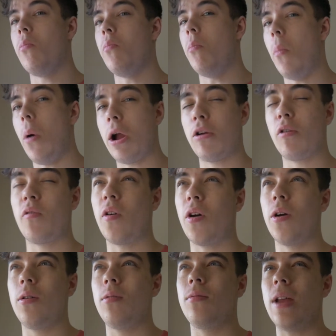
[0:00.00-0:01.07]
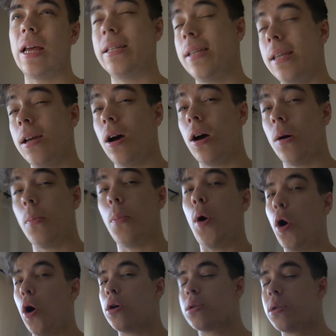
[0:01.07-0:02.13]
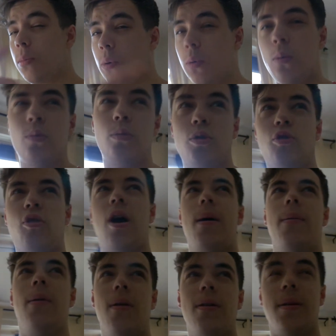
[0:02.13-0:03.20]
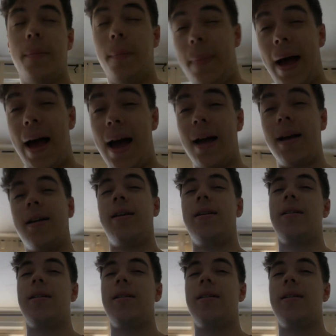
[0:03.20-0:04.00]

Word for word: Microphone, SD card, possible tripod and bag.